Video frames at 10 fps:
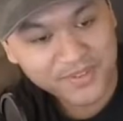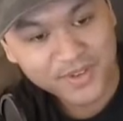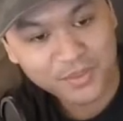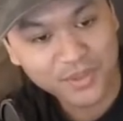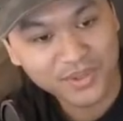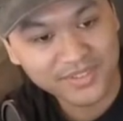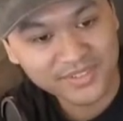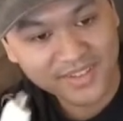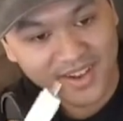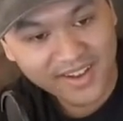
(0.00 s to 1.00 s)
will
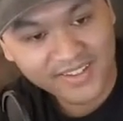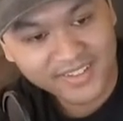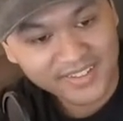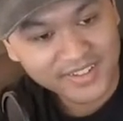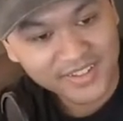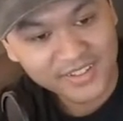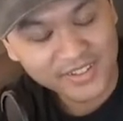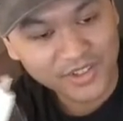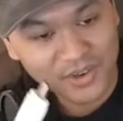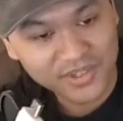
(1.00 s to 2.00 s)
not
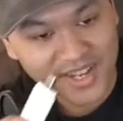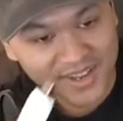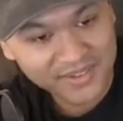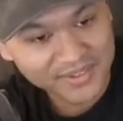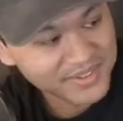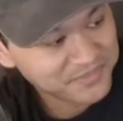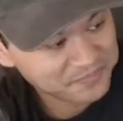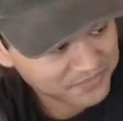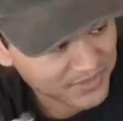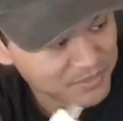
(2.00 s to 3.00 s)
go down,
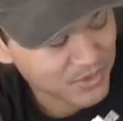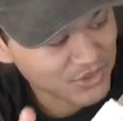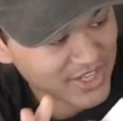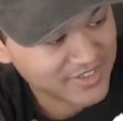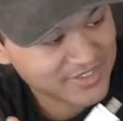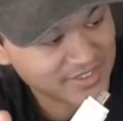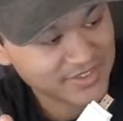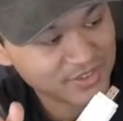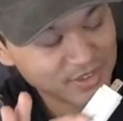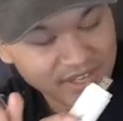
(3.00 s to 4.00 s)
the more chances
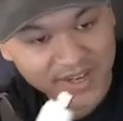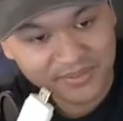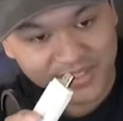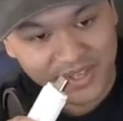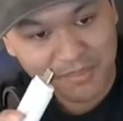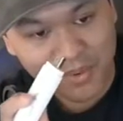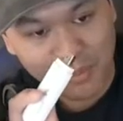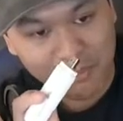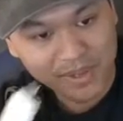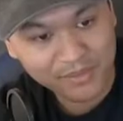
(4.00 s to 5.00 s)
you have to get more
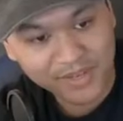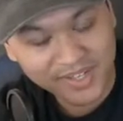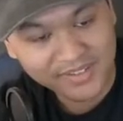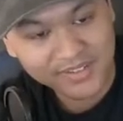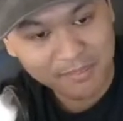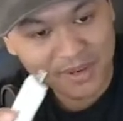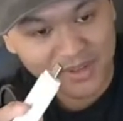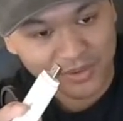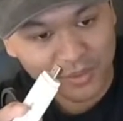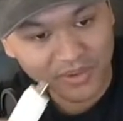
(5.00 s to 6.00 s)
bit rate, the better
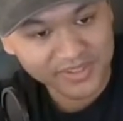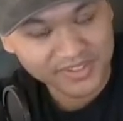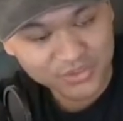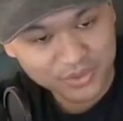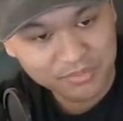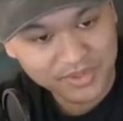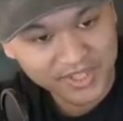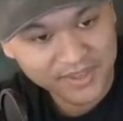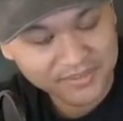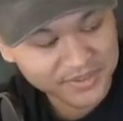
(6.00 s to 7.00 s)
quality stream you'll
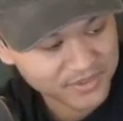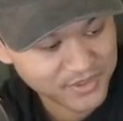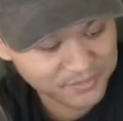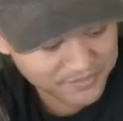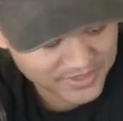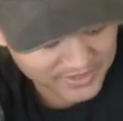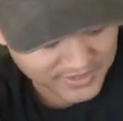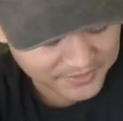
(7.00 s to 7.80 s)
have. So basically,